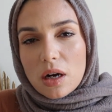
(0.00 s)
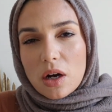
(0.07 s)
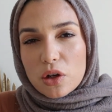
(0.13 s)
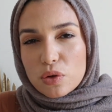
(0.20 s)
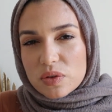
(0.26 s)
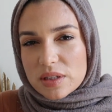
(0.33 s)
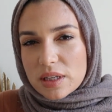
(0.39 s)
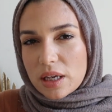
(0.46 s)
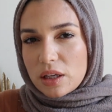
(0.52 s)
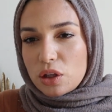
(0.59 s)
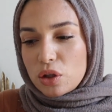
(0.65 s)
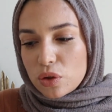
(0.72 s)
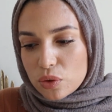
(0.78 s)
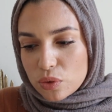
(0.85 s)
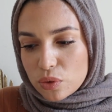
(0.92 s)
Are you saying
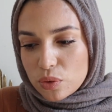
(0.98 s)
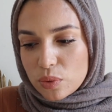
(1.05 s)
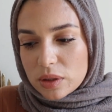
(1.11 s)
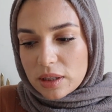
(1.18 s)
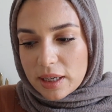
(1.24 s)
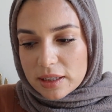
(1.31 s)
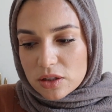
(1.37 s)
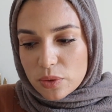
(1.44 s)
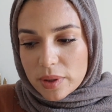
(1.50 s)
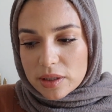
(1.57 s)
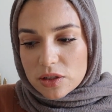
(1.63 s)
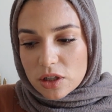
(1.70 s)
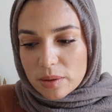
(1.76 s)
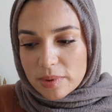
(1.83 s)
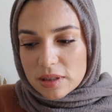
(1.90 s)
you would like to wear
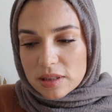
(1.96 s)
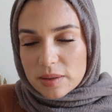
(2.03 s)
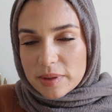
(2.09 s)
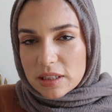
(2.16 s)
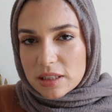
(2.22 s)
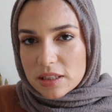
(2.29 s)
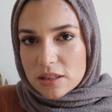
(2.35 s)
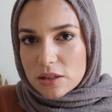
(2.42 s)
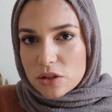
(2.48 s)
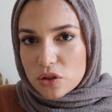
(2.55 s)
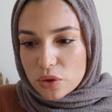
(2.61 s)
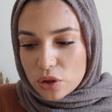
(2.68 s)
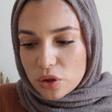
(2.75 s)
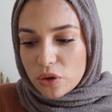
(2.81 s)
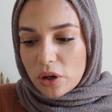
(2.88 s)
turbans, but it doesn't
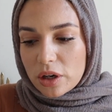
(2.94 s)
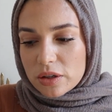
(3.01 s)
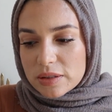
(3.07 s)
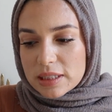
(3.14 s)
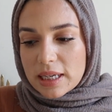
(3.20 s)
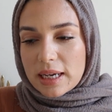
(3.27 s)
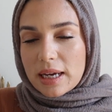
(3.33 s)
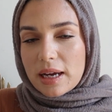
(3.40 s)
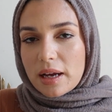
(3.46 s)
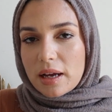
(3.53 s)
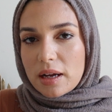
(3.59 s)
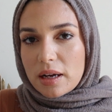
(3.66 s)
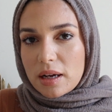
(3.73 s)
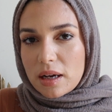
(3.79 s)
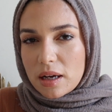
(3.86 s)
suit you? Or are you
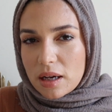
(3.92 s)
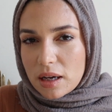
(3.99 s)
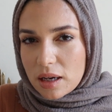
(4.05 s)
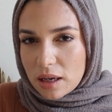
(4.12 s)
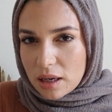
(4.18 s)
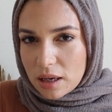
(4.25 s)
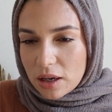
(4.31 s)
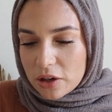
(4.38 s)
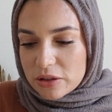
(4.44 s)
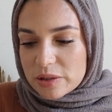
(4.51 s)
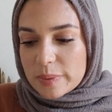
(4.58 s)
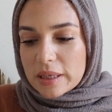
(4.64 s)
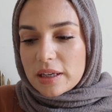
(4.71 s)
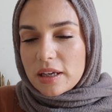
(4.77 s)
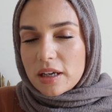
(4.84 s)

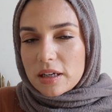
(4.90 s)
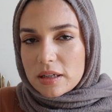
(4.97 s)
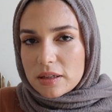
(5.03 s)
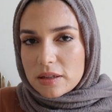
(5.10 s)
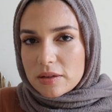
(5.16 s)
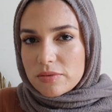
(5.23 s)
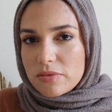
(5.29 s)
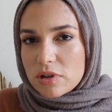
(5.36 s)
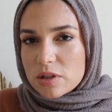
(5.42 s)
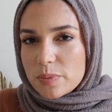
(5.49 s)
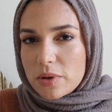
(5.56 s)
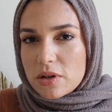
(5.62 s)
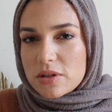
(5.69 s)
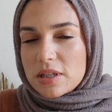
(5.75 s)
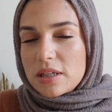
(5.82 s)
speaking in first
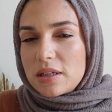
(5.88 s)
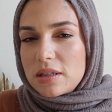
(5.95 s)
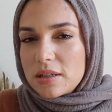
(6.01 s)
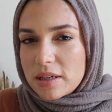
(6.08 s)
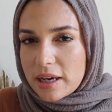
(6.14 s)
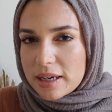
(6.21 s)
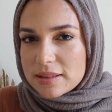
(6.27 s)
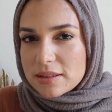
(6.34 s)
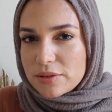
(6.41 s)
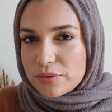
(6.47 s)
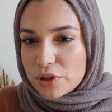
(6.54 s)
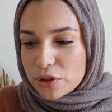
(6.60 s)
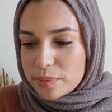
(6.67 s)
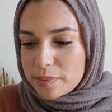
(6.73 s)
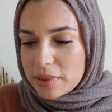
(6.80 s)
person as
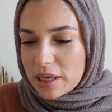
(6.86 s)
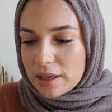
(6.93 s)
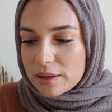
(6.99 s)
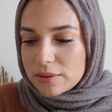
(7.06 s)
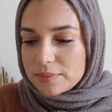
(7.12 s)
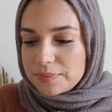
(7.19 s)
if you're me?